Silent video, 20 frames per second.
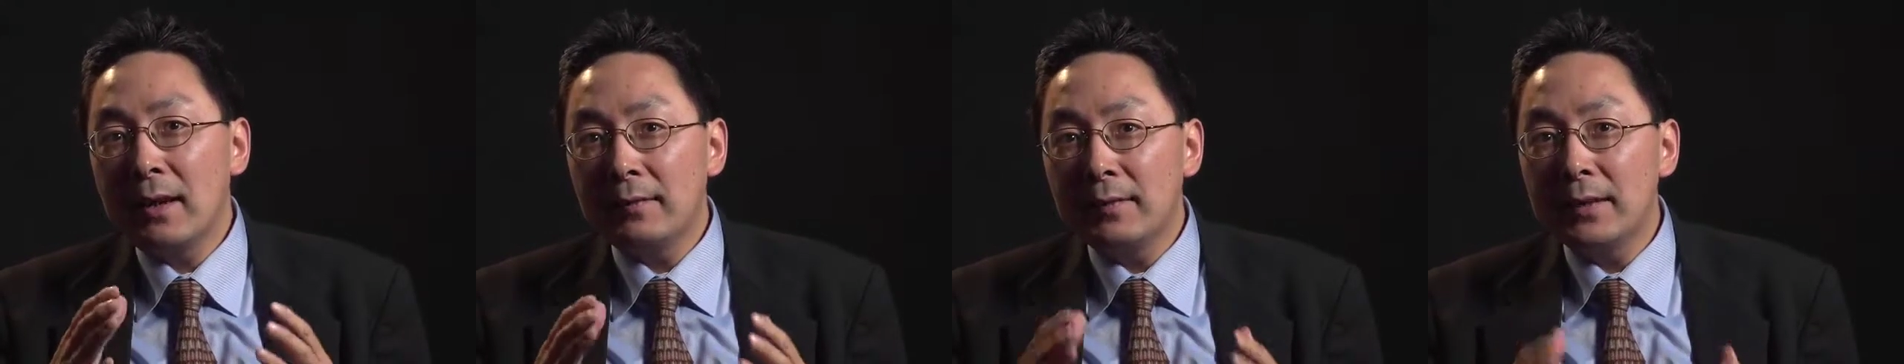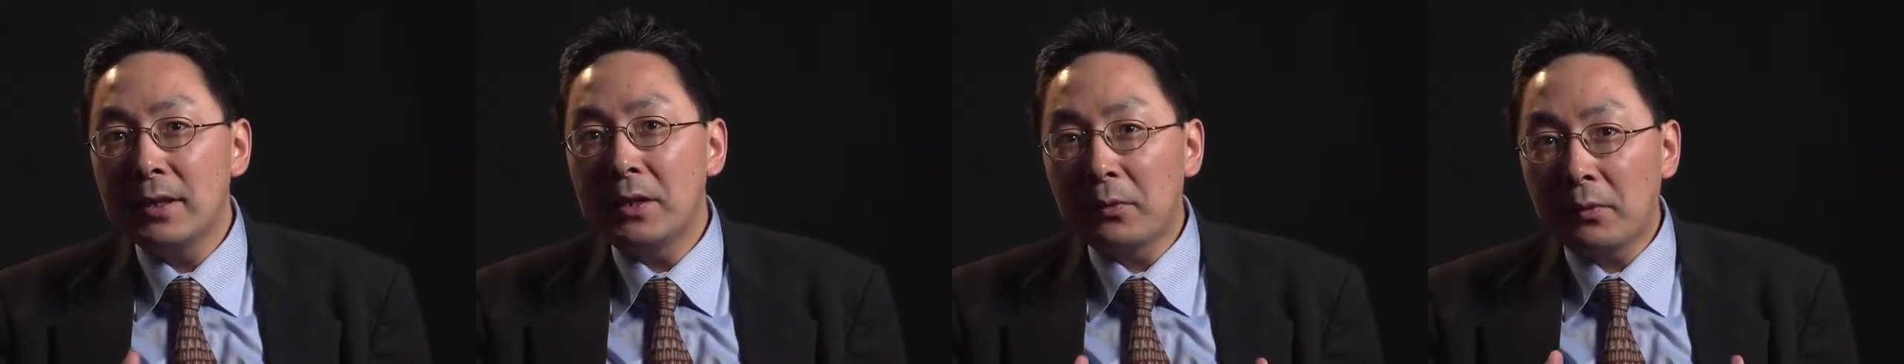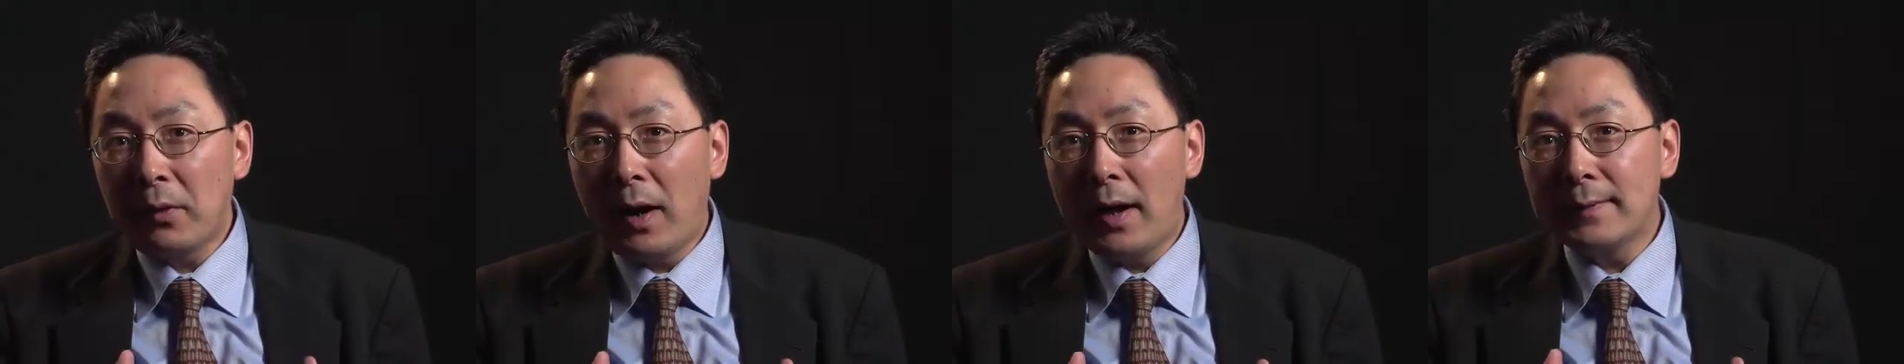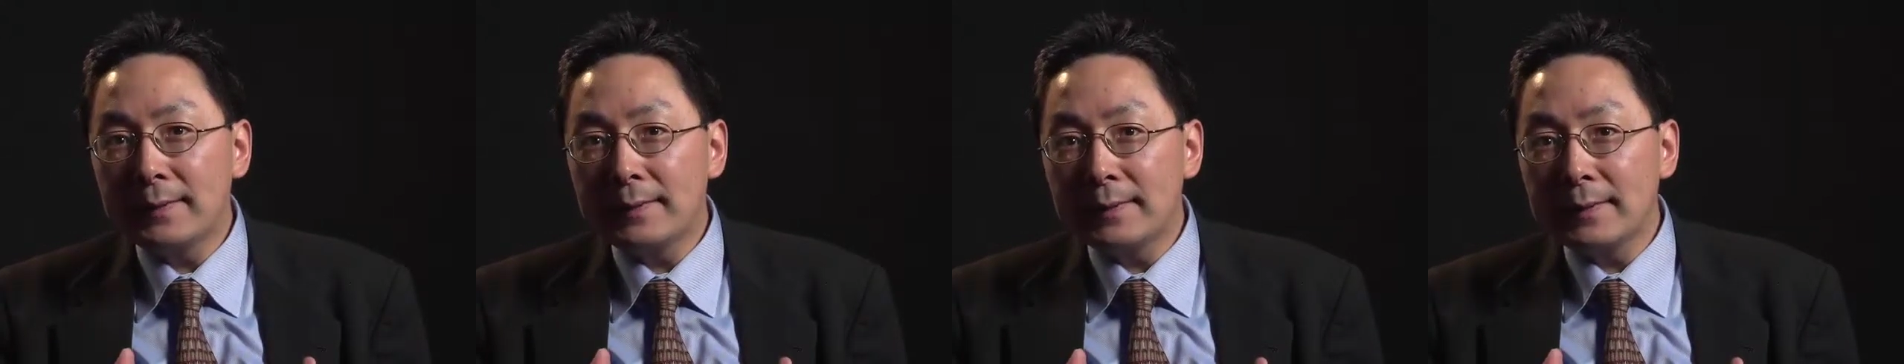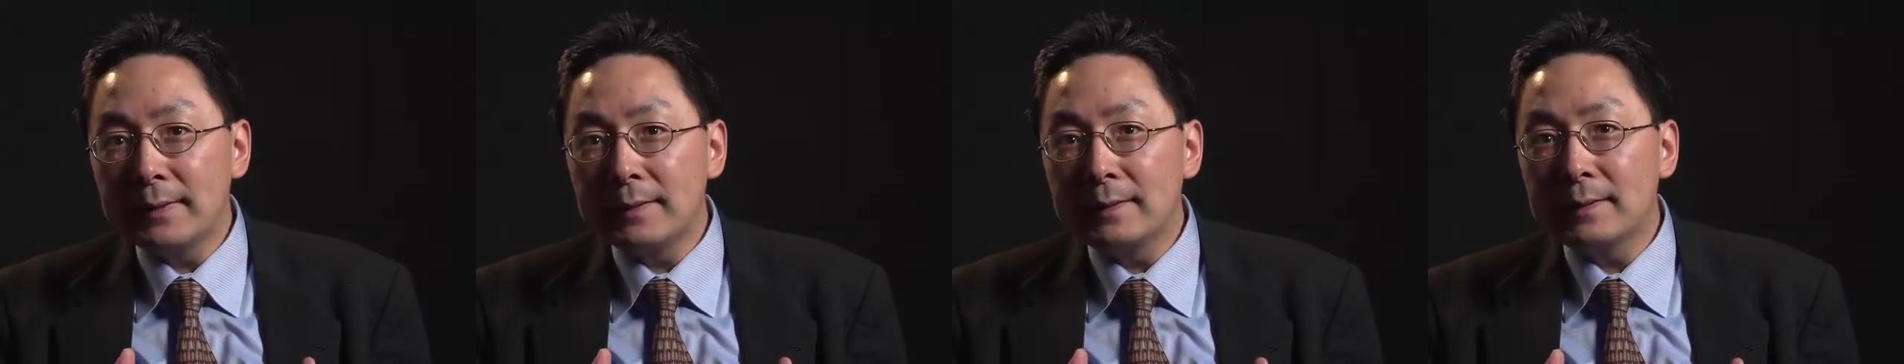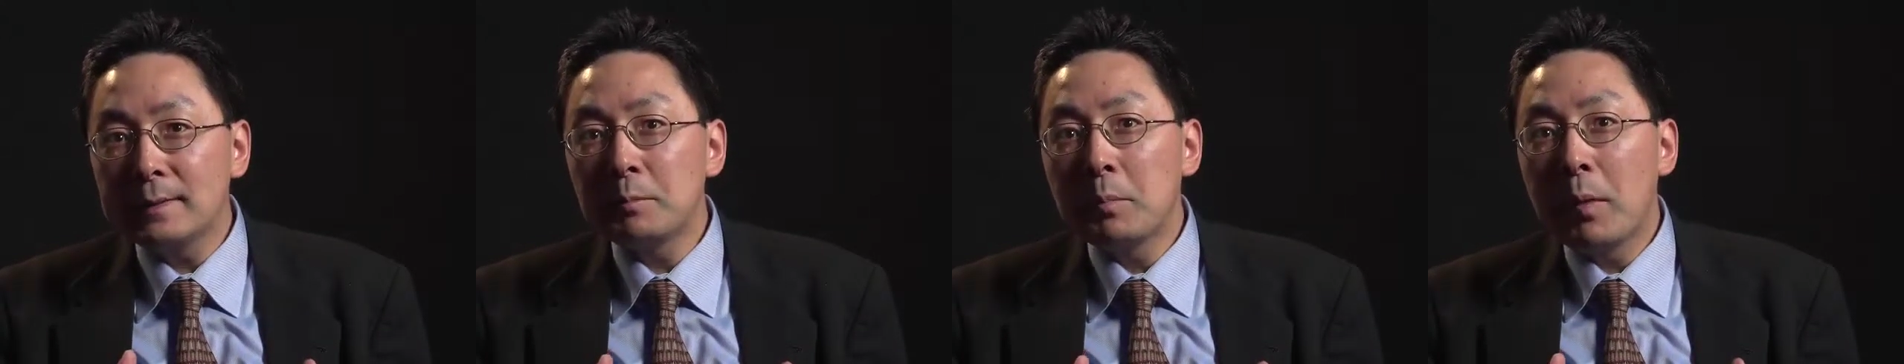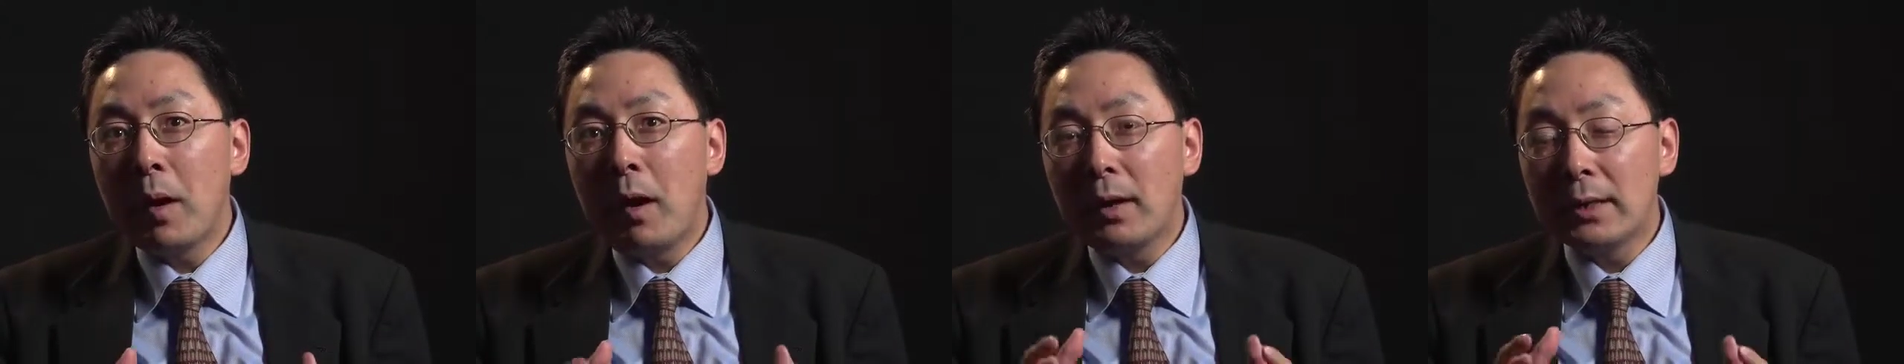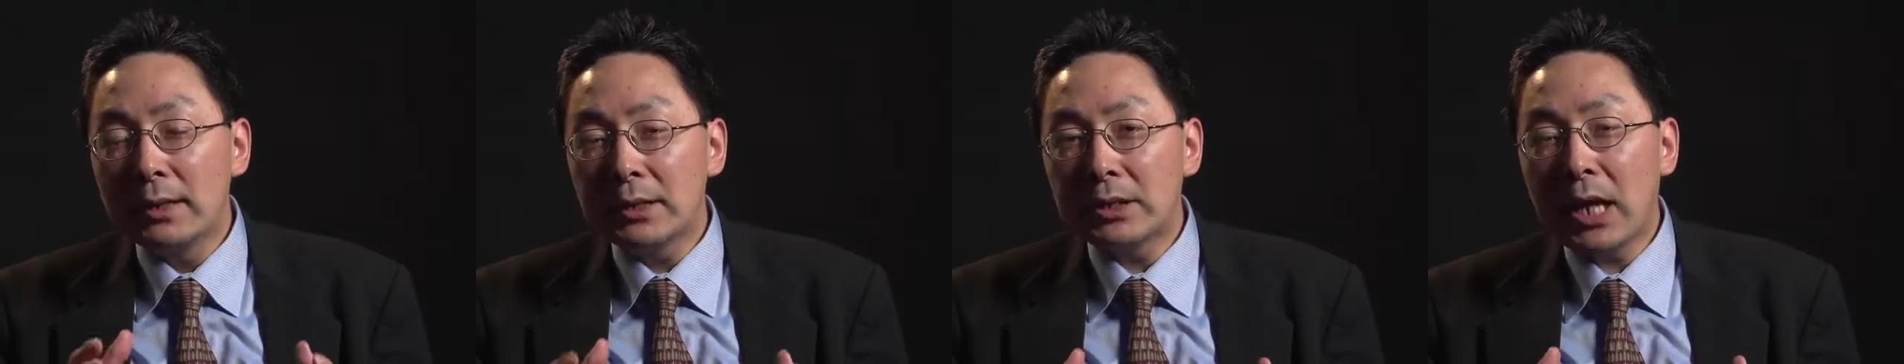the crisis
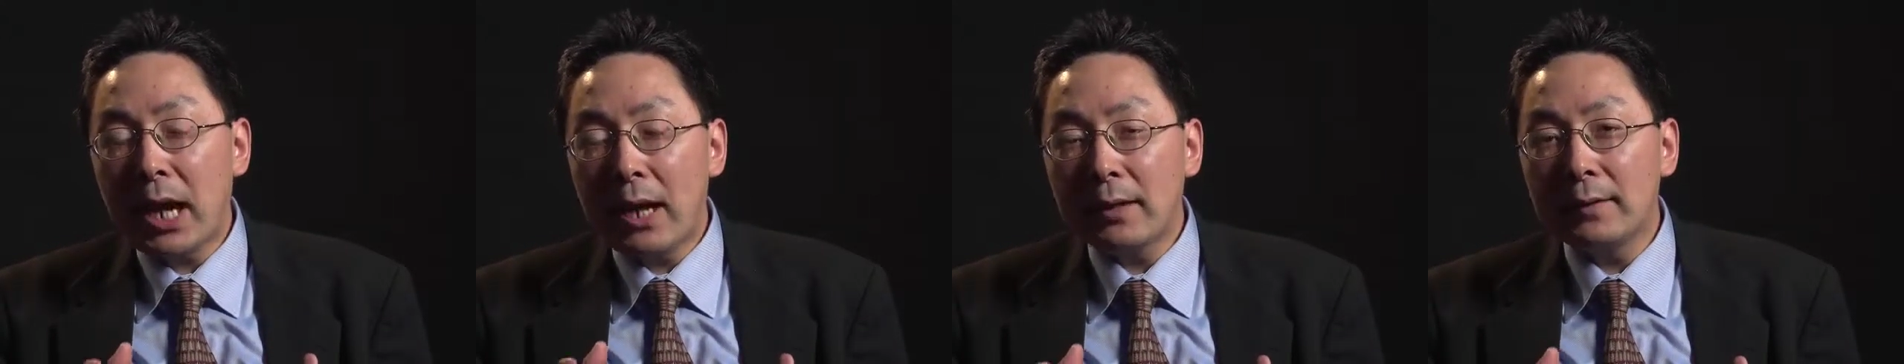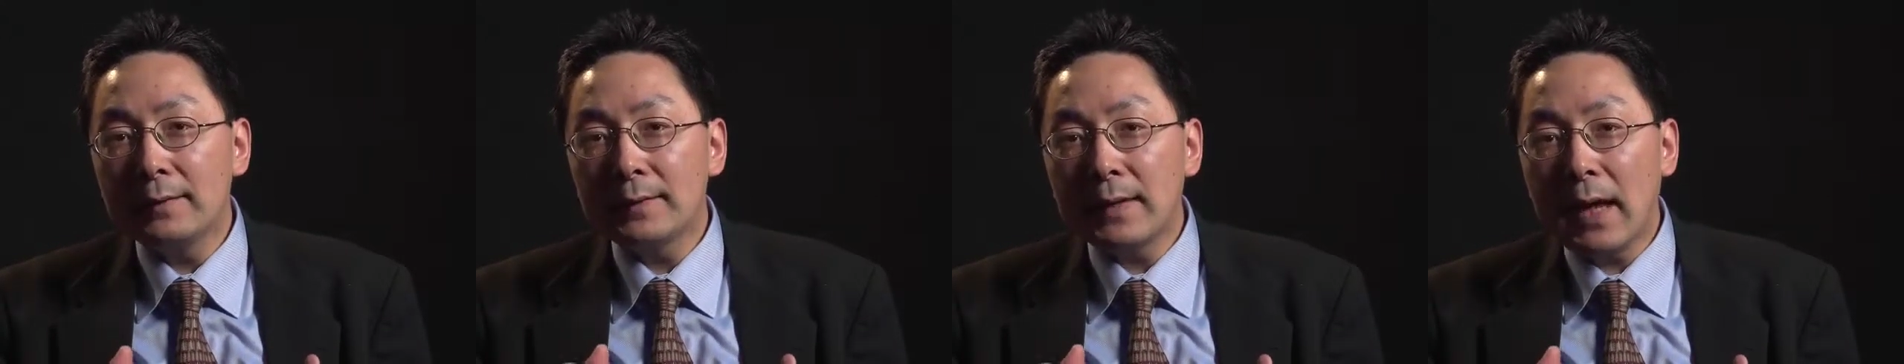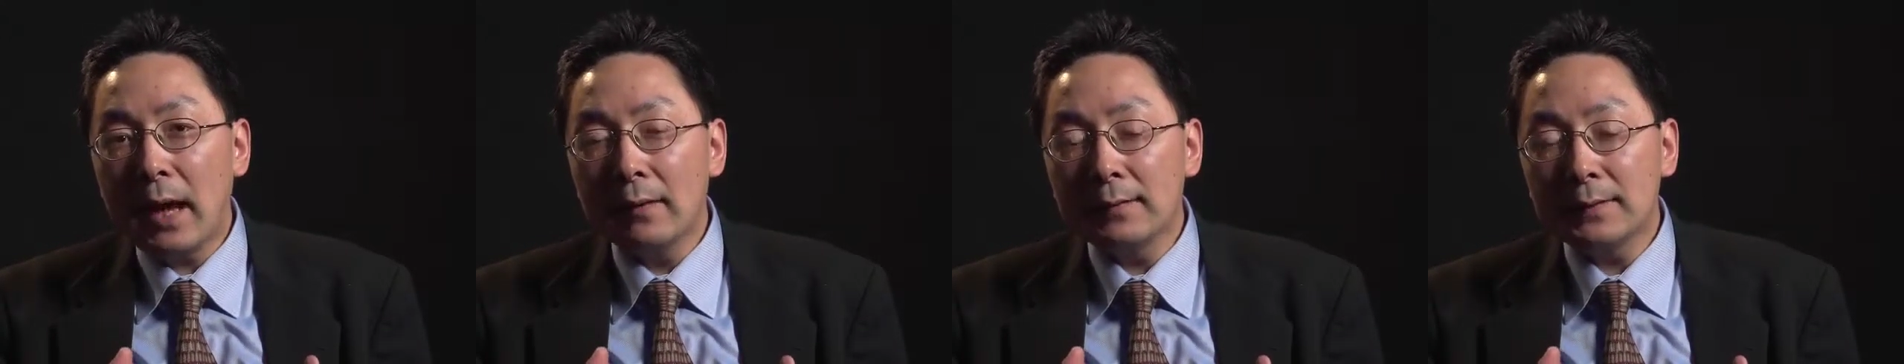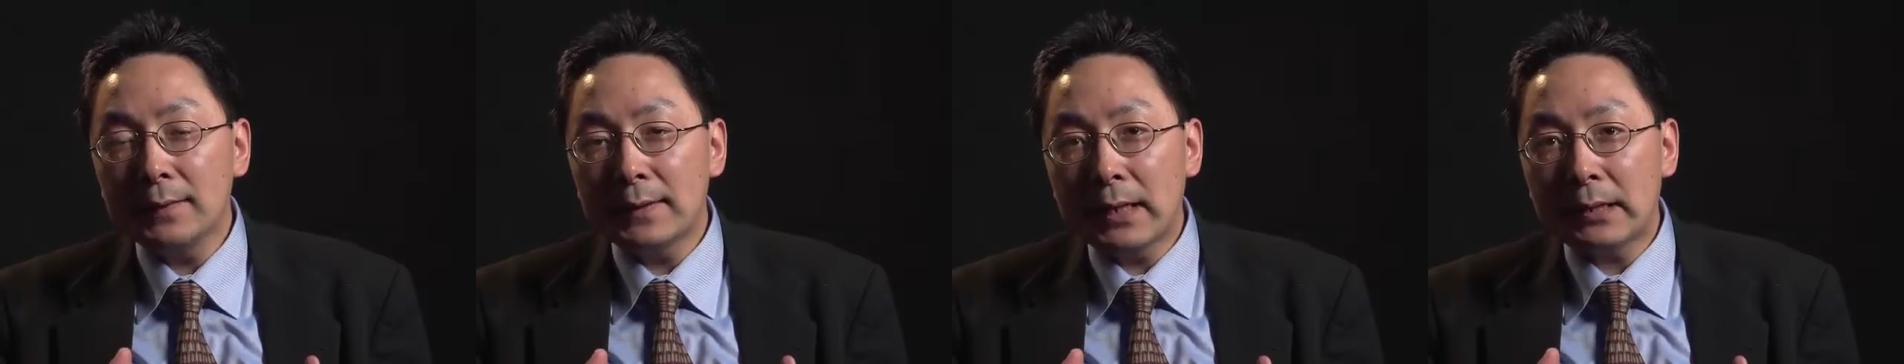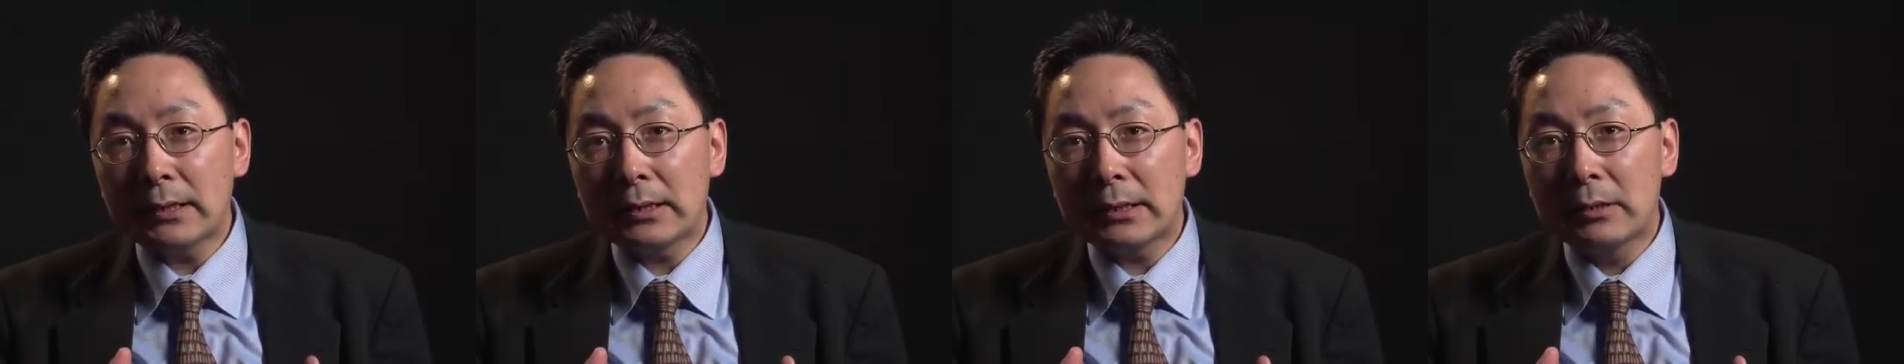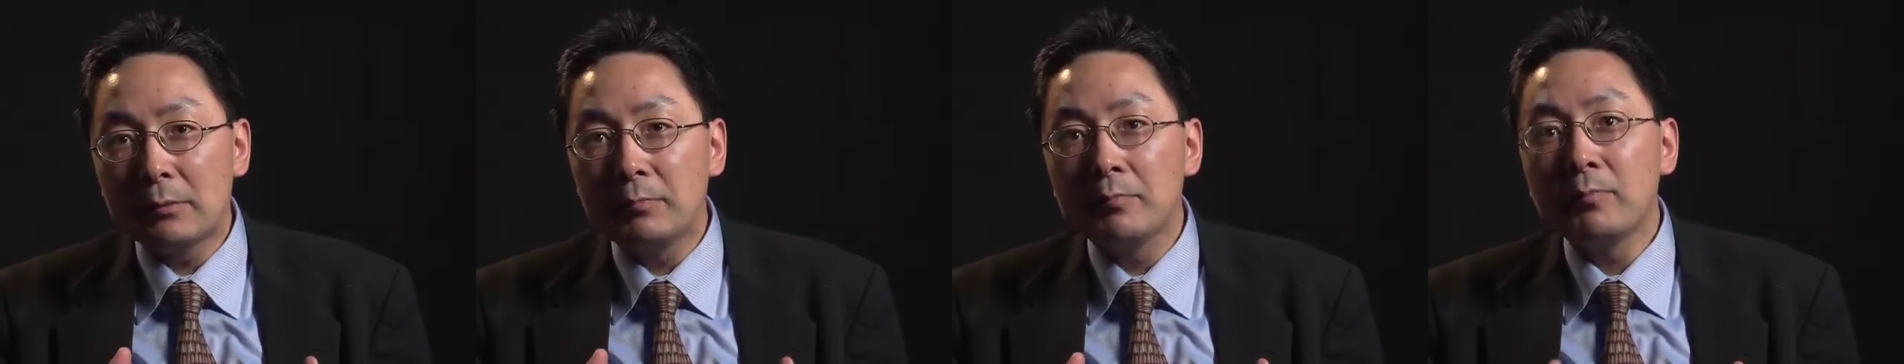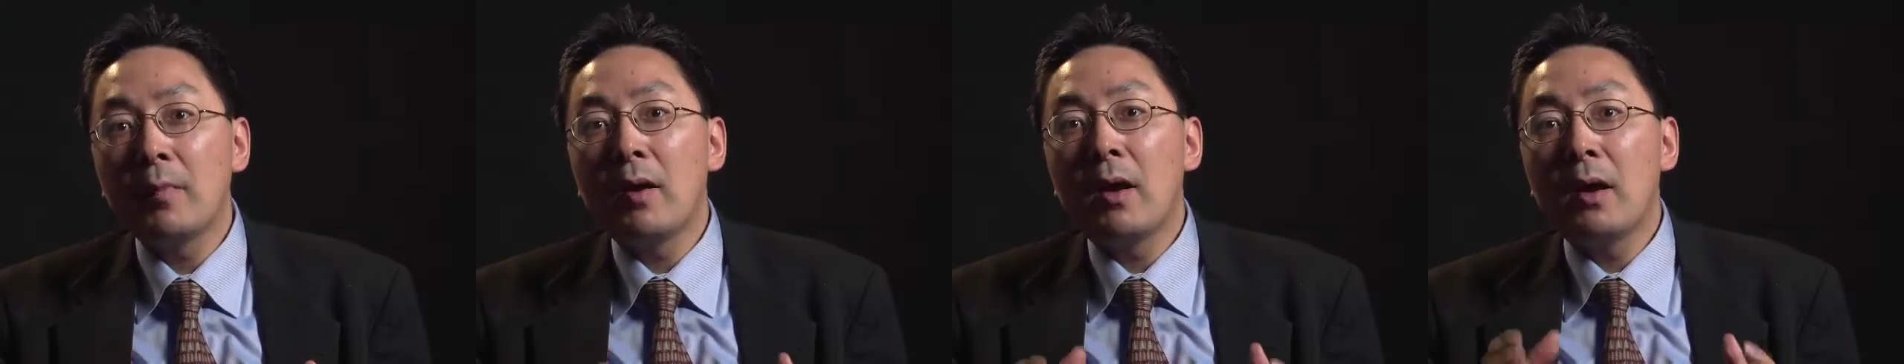in Chinese health sector